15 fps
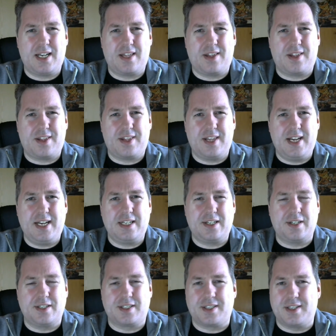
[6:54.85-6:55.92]
I think,
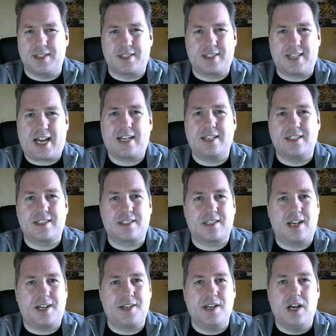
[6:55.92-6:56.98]
because the second
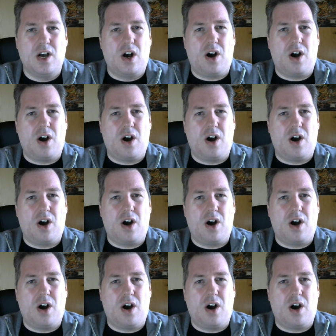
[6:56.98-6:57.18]
son